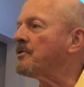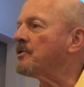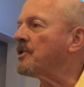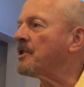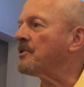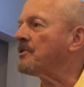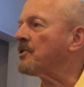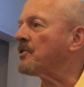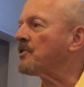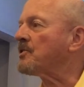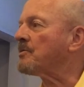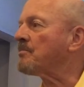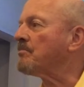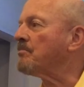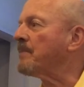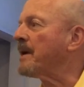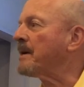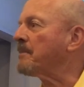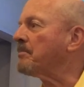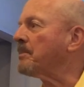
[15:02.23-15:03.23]
Jesus
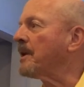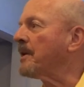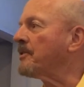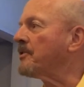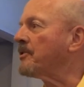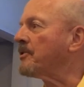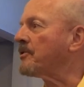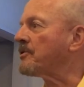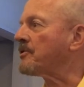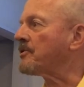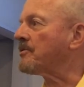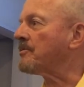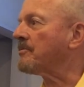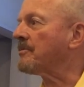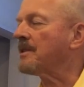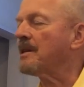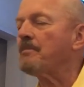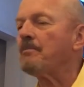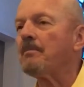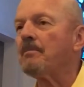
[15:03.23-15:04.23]
make blunders.
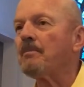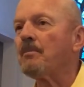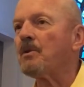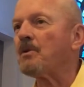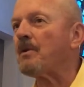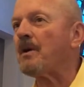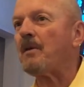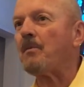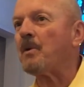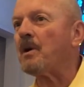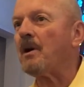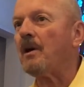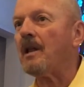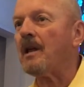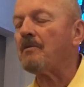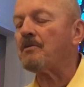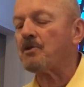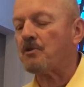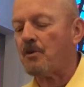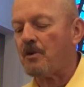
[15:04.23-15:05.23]
We all
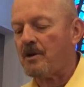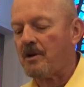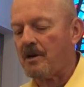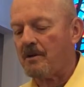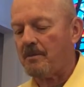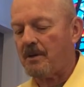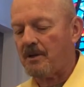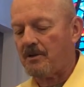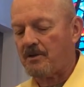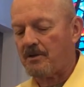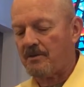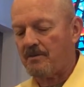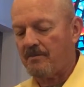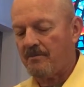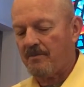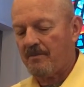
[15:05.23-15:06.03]
have shortcomings.